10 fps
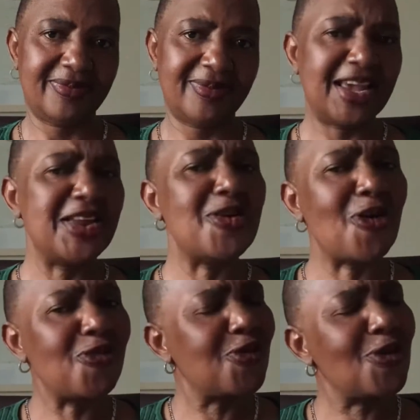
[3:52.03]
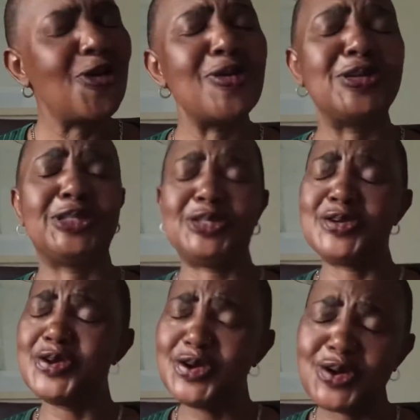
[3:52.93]
And of course,
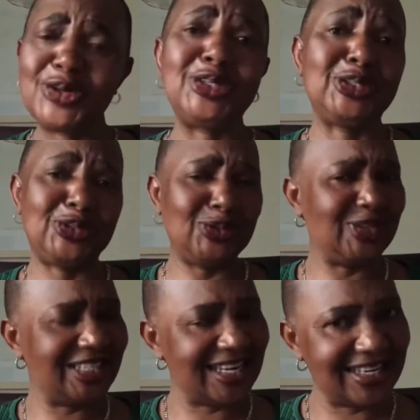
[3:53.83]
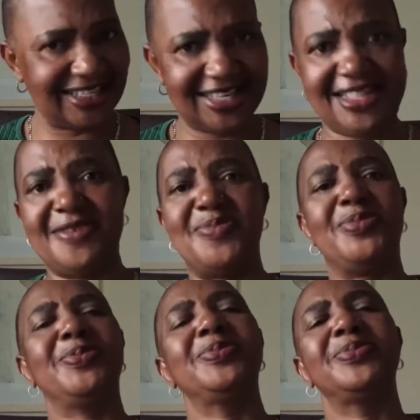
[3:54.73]
not to judge them.
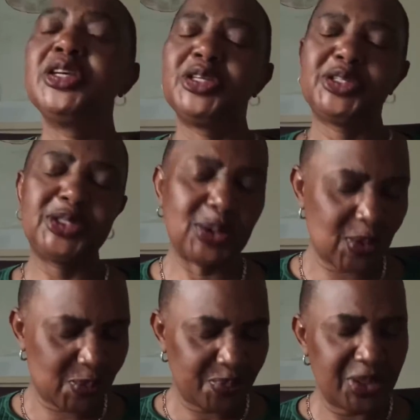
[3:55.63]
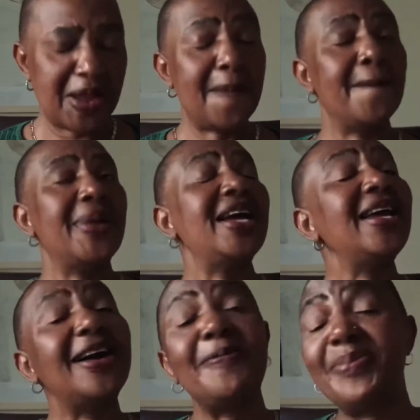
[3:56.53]
So, my
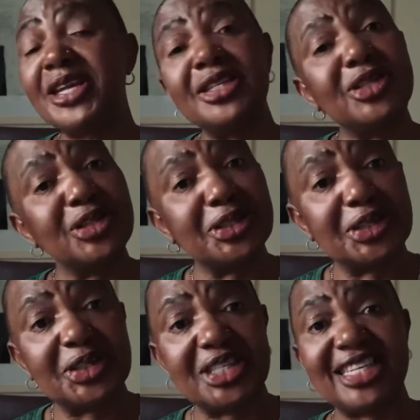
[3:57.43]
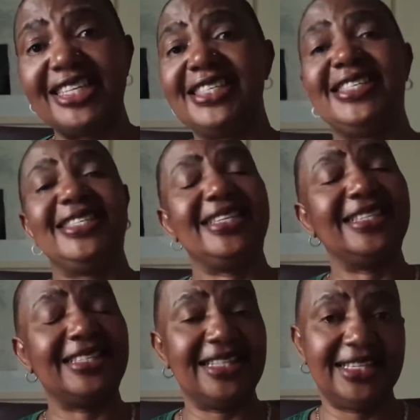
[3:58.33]
appeal to the society
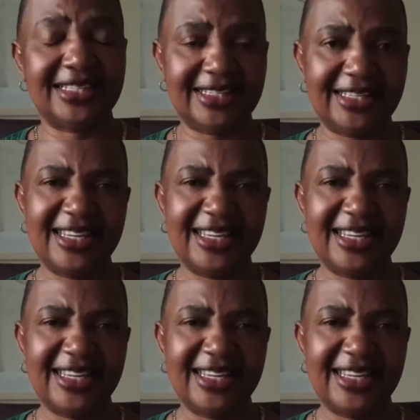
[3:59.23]
is this.